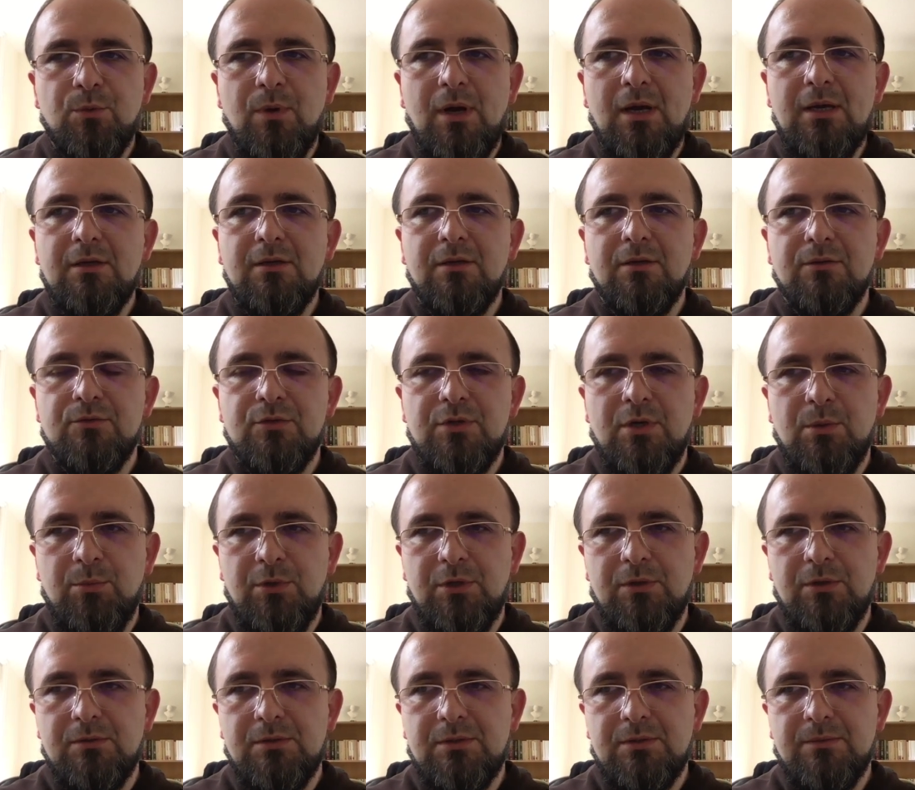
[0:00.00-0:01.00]
I
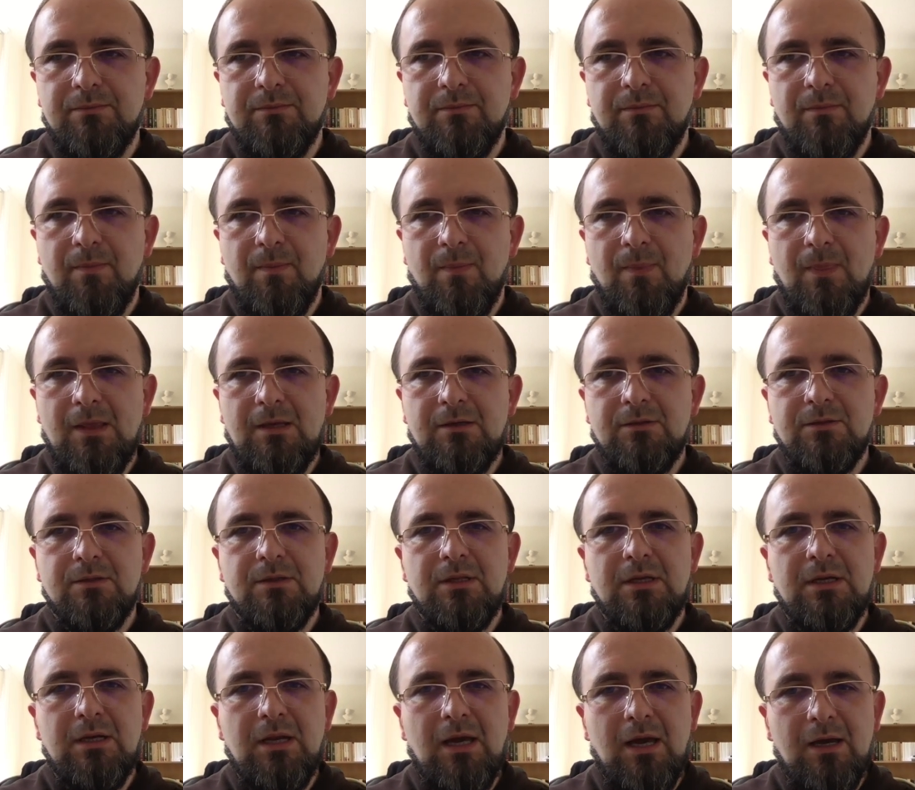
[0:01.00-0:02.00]
contribute to
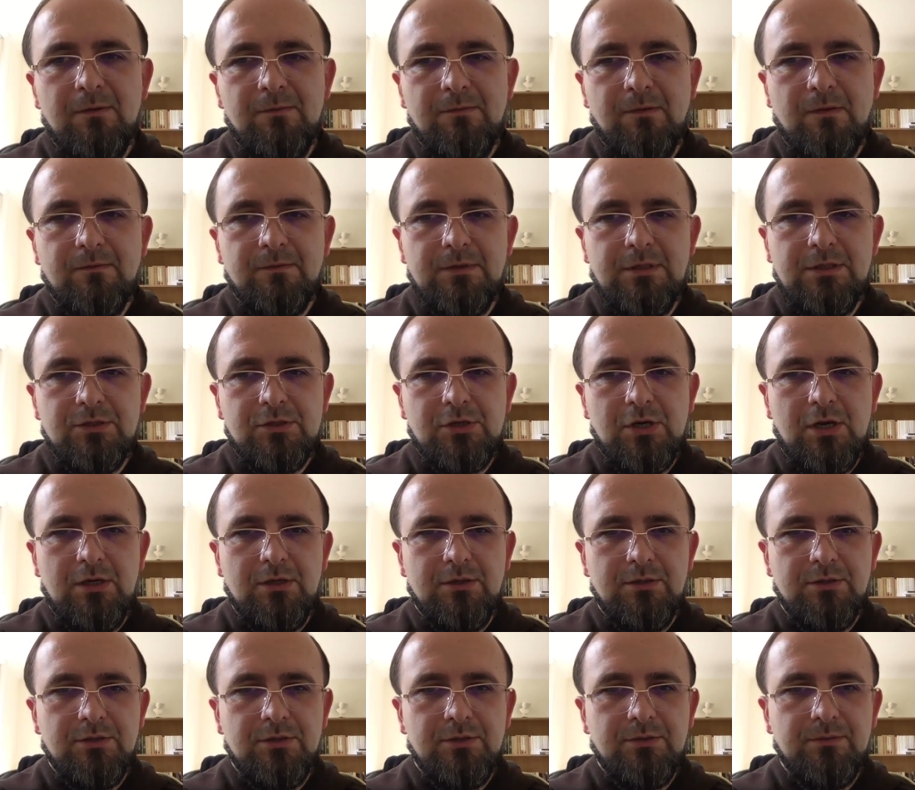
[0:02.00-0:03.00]
the life of the
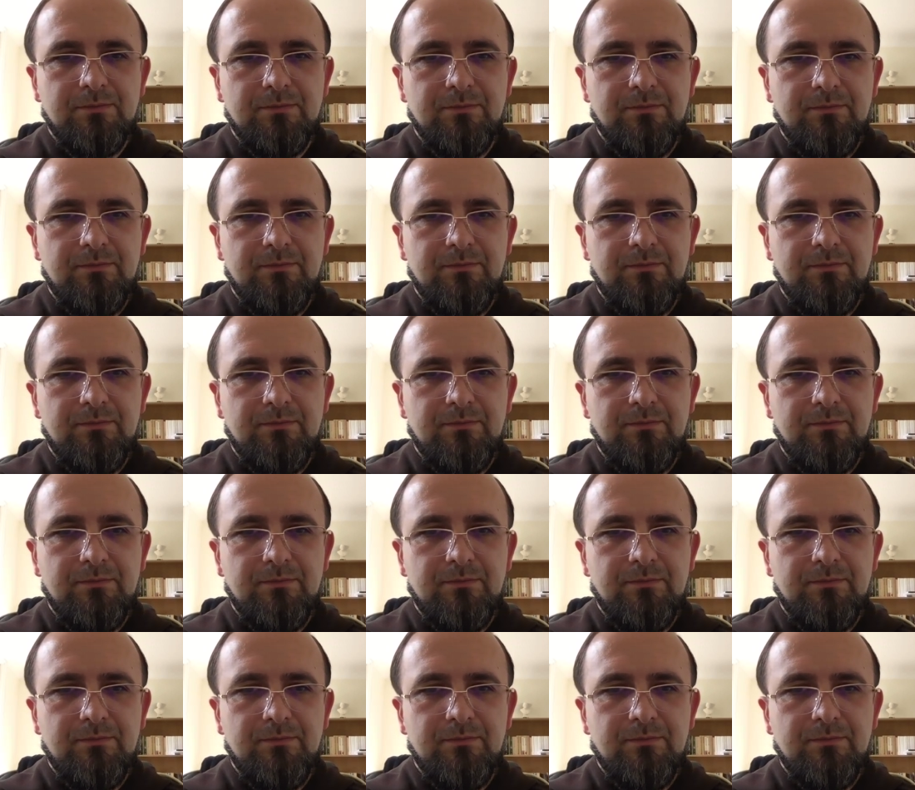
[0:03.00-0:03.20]
church?